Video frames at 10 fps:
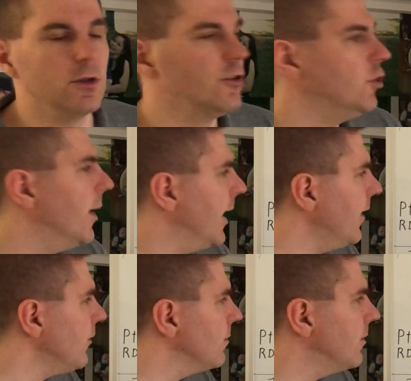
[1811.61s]
so you
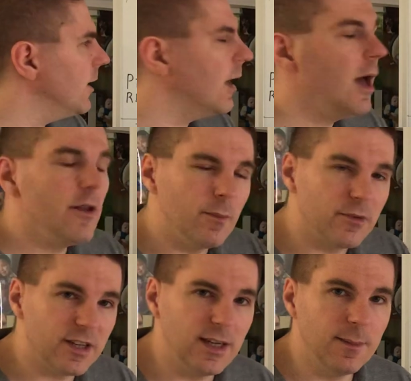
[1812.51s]
have some
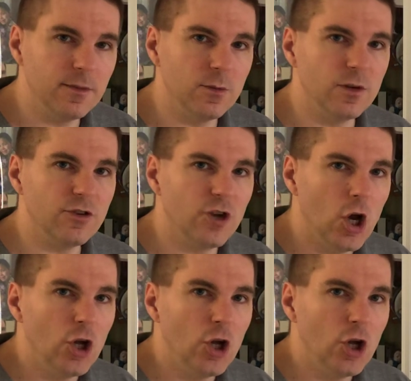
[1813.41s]
teams in which